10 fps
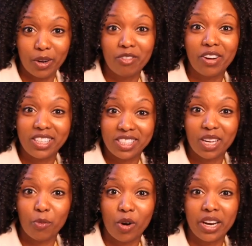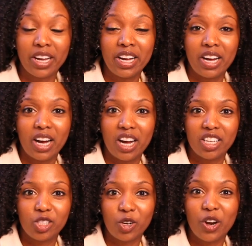invite someone uh,
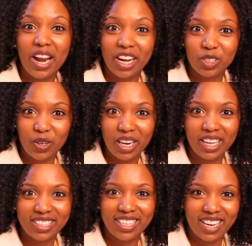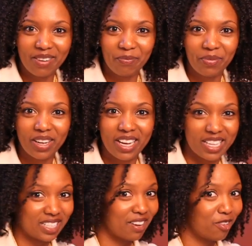to connect on LinkedIn.
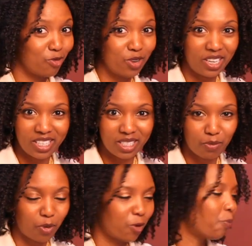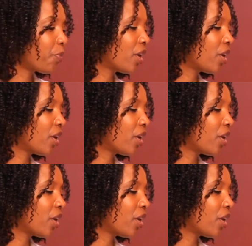It's really simple.